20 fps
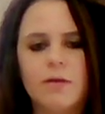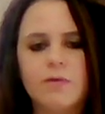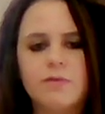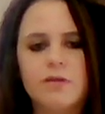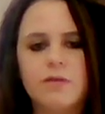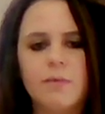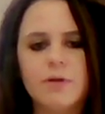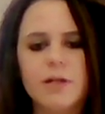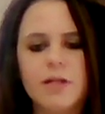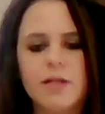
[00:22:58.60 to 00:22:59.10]

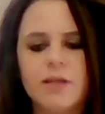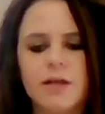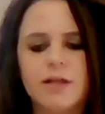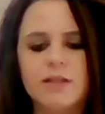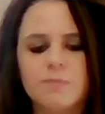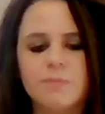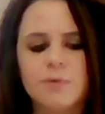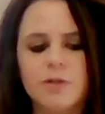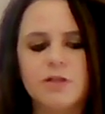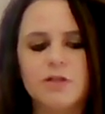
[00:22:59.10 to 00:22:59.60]
somebody
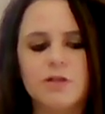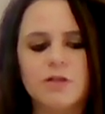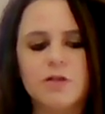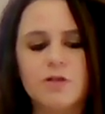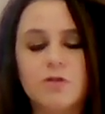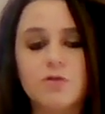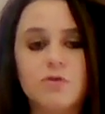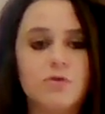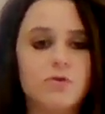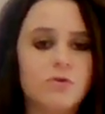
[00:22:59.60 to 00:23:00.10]
that's
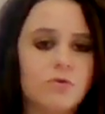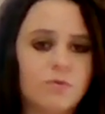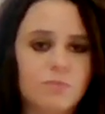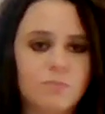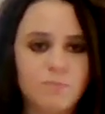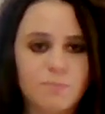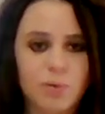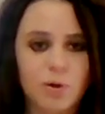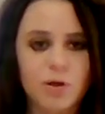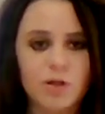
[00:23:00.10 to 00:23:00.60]
been
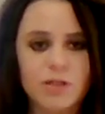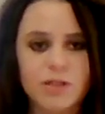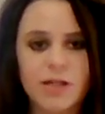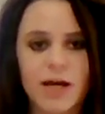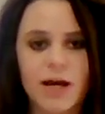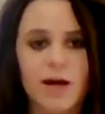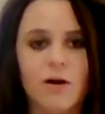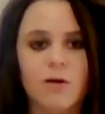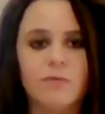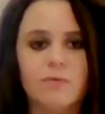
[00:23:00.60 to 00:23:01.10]
put
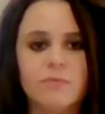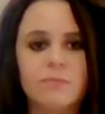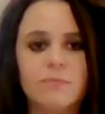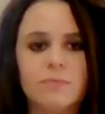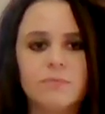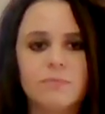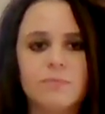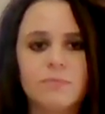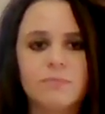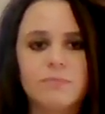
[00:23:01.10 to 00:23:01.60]
down
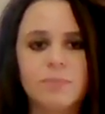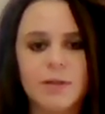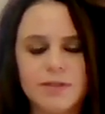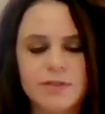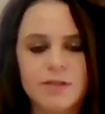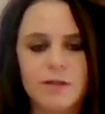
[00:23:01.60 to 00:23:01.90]
by